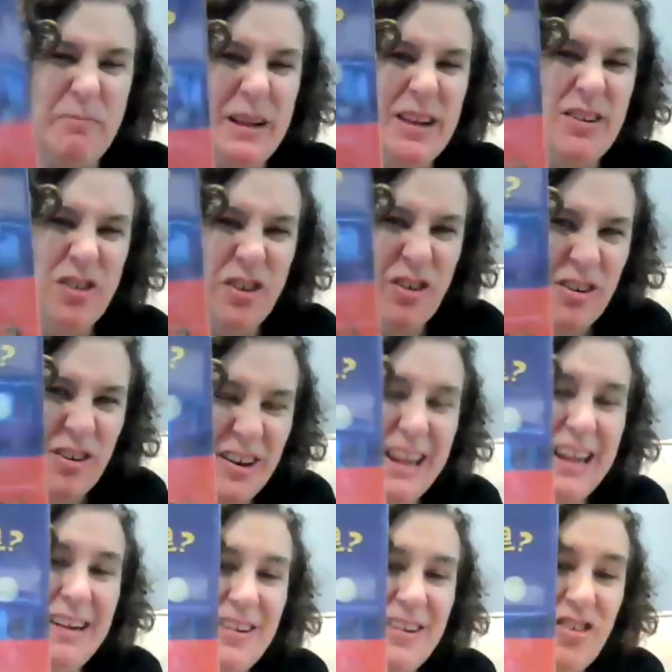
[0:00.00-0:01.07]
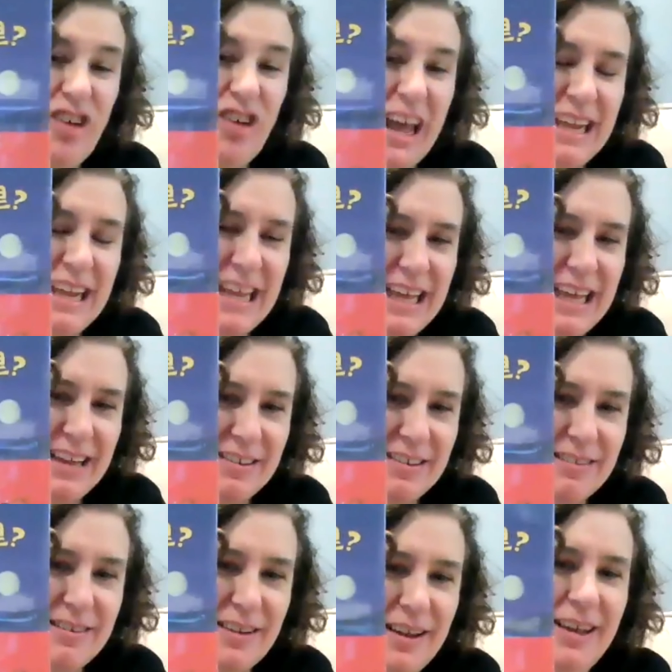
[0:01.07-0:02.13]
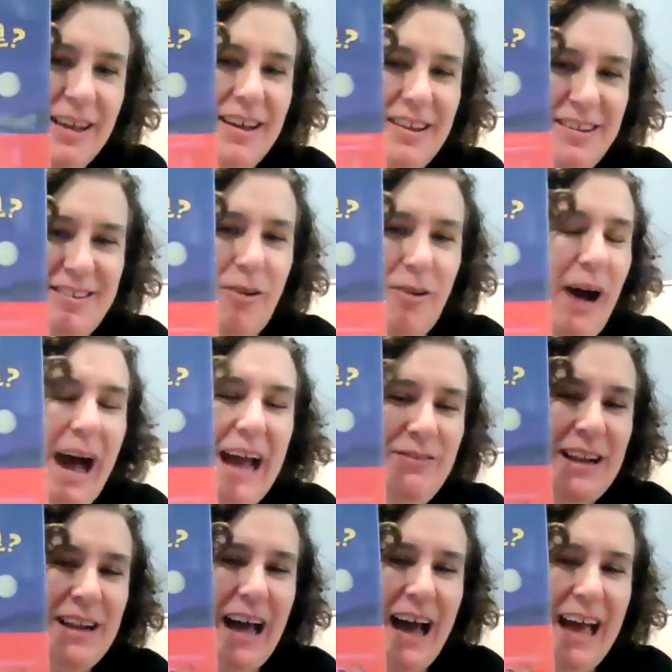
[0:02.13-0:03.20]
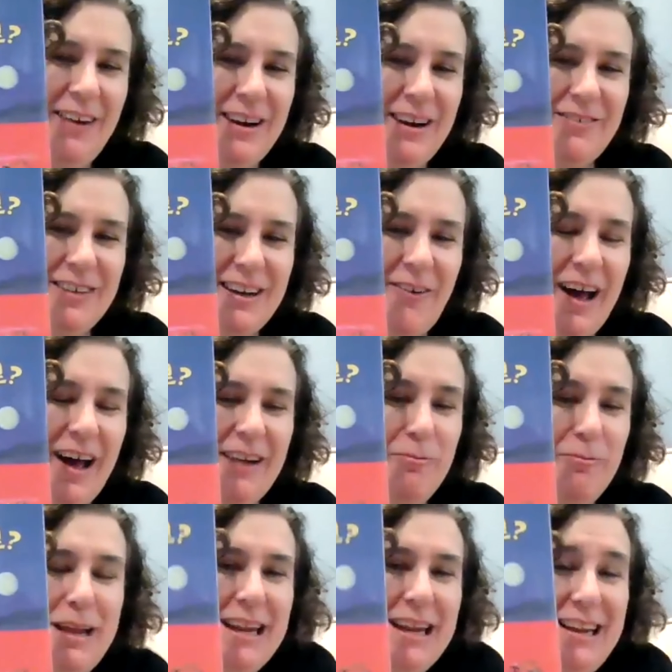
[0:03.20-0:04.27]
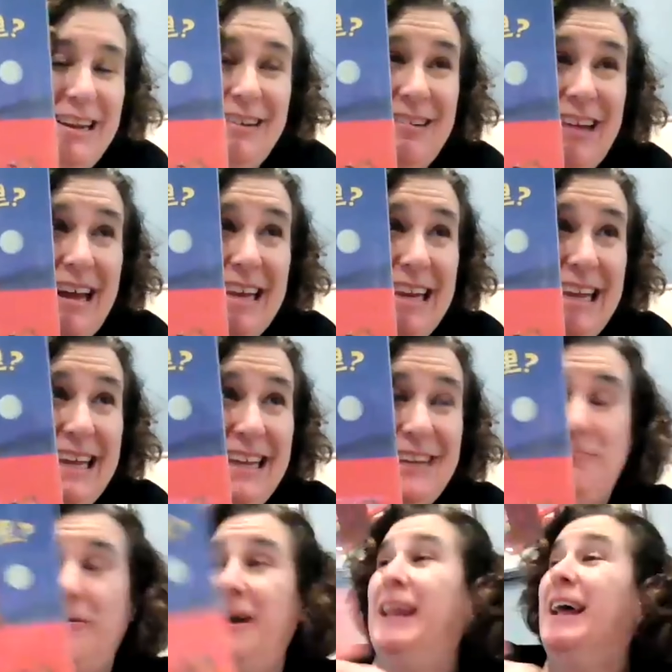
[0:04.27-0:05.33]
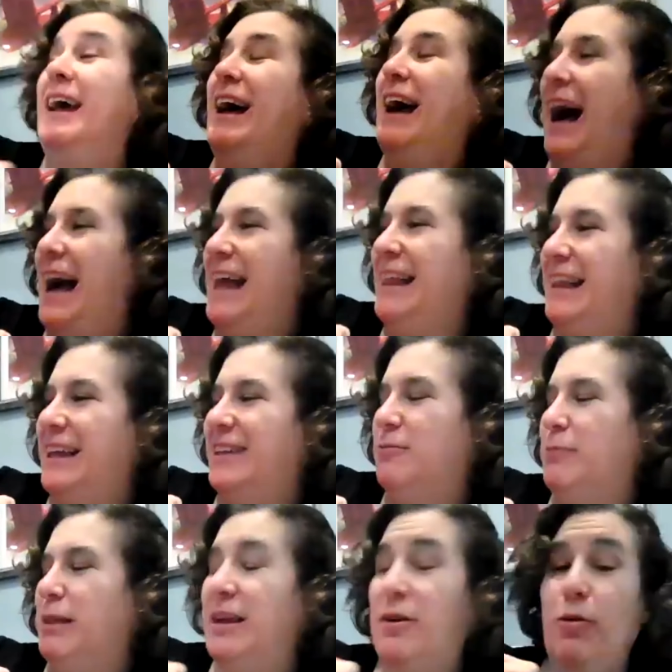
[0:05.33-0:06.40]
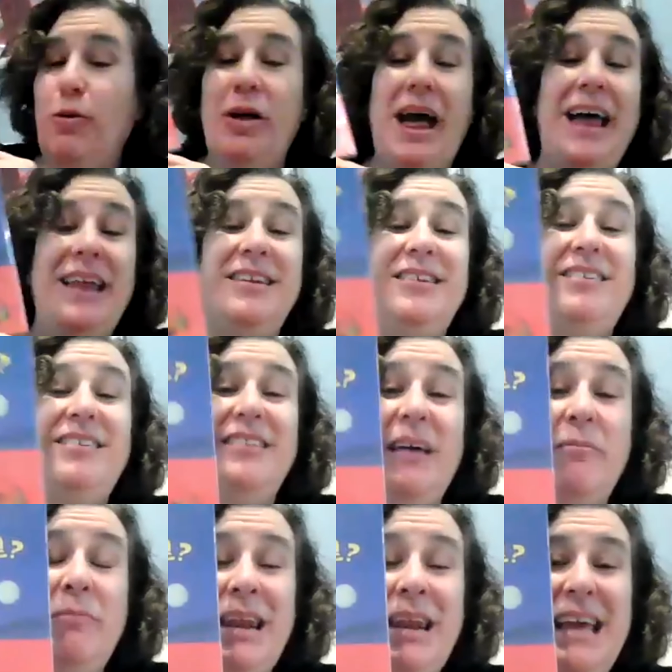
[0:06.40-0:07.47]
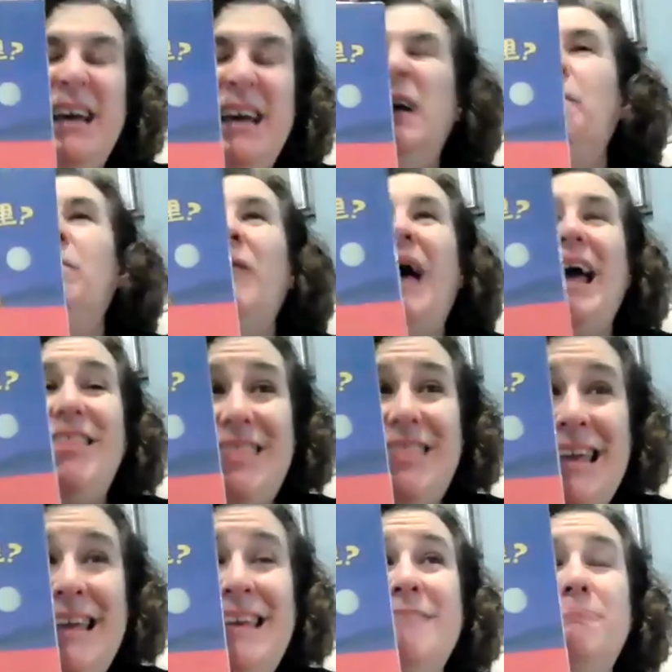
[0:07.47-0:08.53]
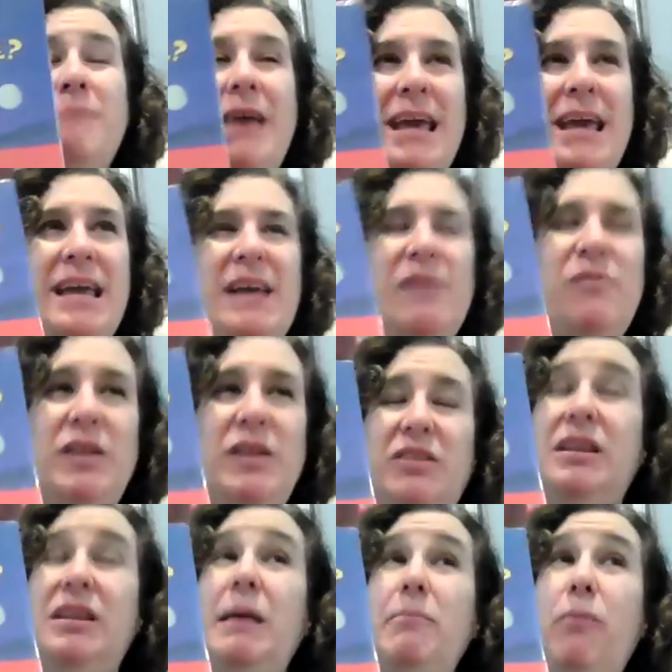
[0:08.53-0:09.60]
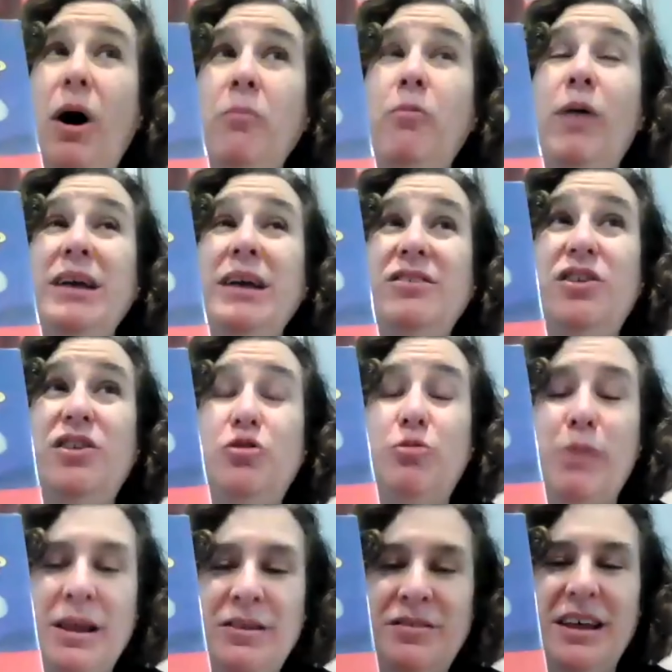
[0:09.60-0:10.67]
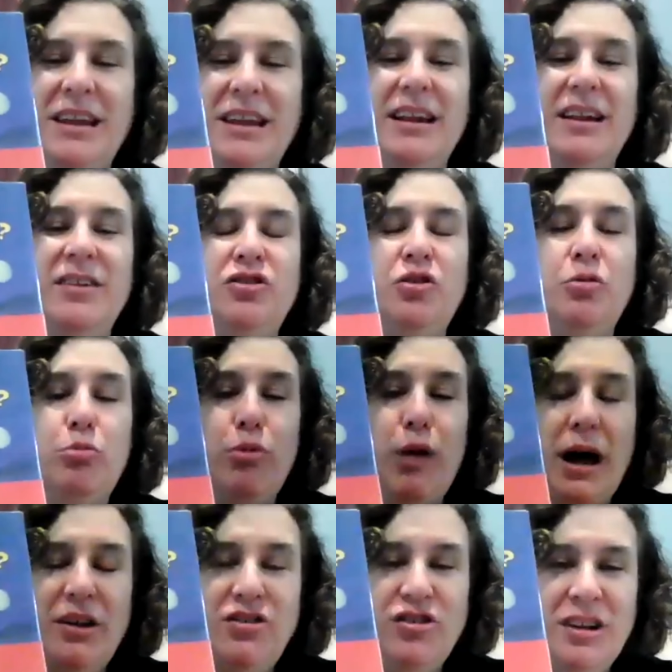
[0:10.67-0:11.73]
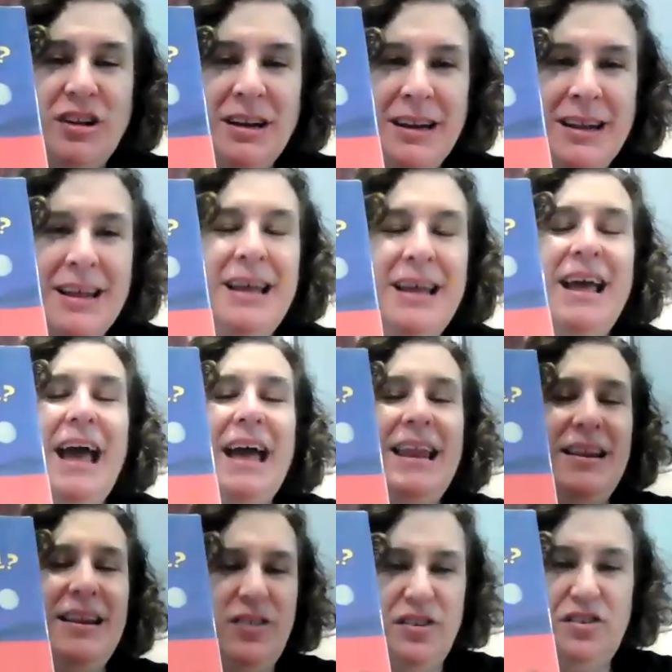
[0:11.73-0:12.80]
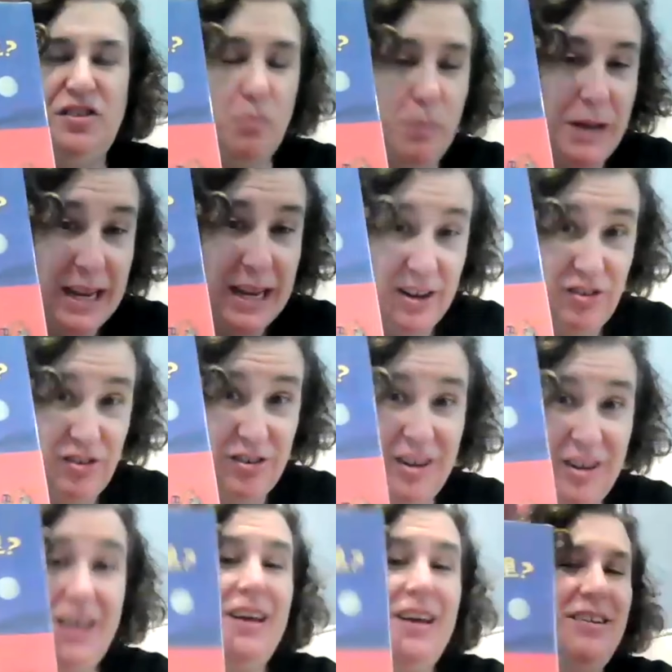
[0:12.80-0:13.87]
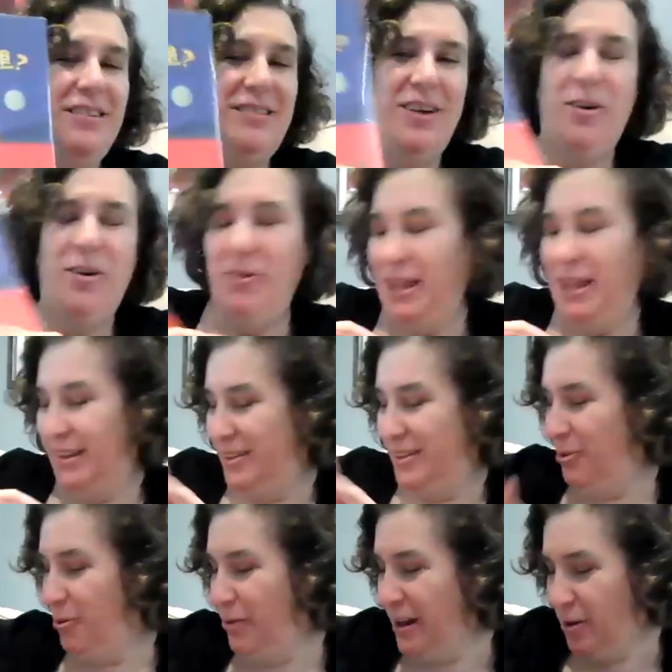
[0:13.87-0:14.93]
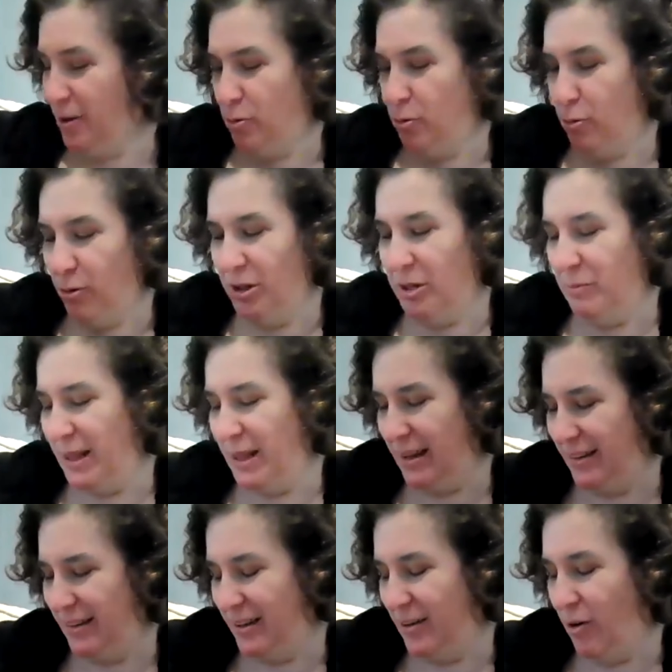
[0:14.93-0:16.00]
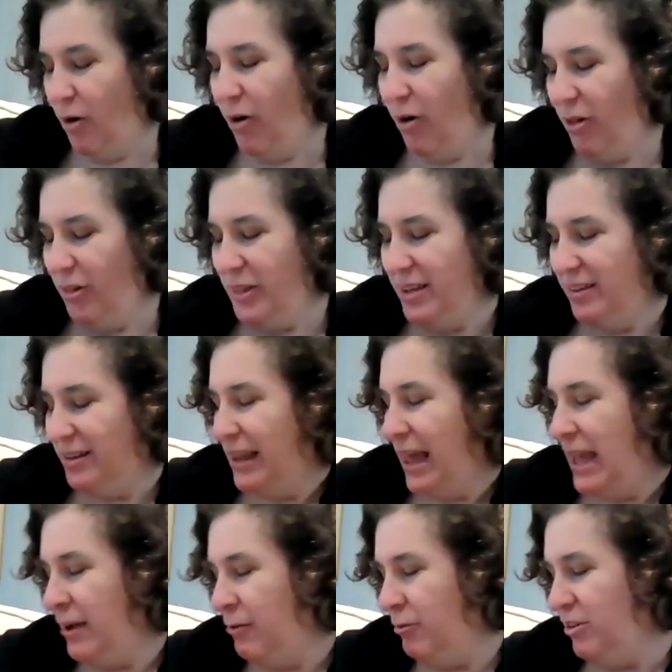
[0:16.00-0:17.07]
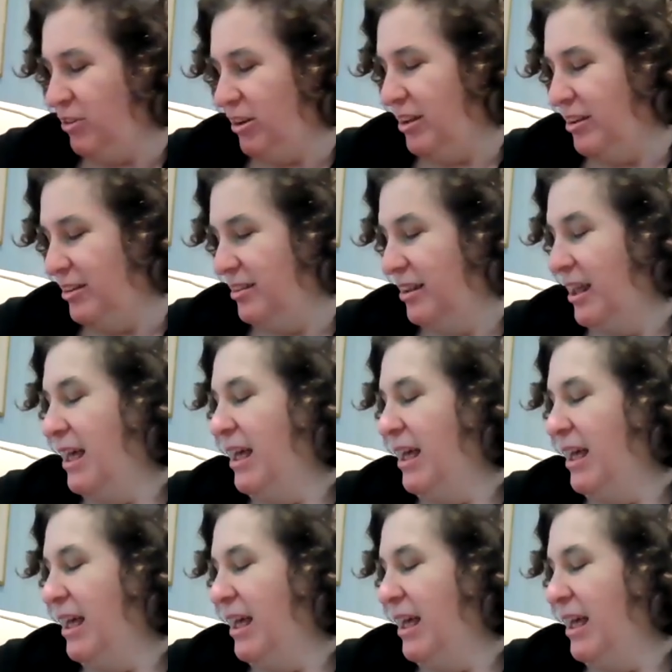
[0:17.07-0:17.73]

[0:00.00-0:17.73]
been turned into Chinese. So I've I don't even know how to read it in Chinese, but I think it's really cool. And somebody, I think it may even, they bought rights to translate it into Russian and into Swedish. So it's sort of cool to me that it's in all these languages.